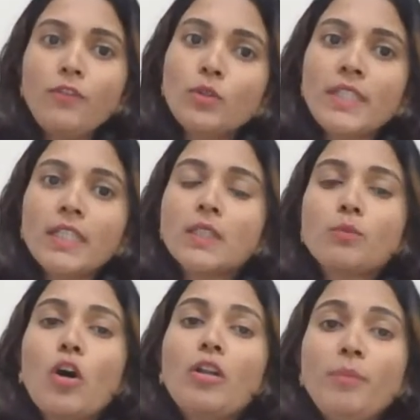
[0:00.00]
to 6
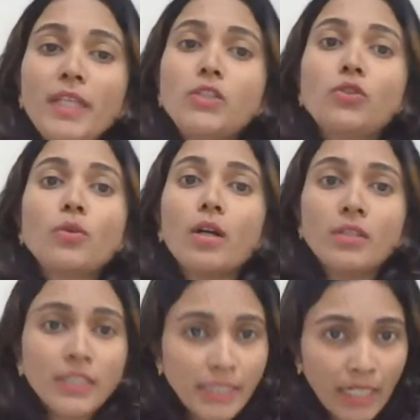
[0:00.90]
small meals throughout
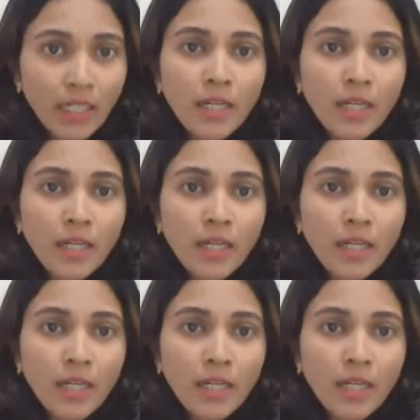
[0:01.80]
the day.